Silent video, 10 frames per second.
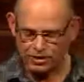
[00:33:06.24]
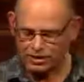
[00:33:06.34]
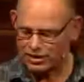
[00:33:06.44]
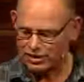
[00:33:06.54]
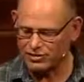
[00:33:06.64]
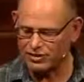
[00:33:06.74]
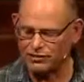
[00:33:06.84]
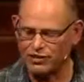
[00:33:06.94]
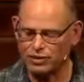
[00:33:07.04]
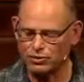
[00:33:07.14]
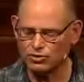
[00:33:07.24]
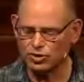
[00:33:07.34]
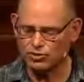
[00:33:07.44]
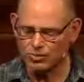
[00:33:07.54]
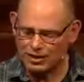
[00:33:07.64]
to lead us in a final
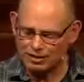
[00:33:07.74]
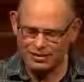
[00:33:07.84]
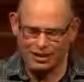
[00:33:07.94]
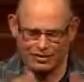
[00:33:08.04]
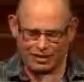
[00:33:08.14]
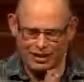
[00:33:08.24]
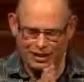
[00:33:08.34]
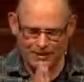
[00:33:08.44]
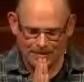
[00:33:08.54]
song. But let's stand together.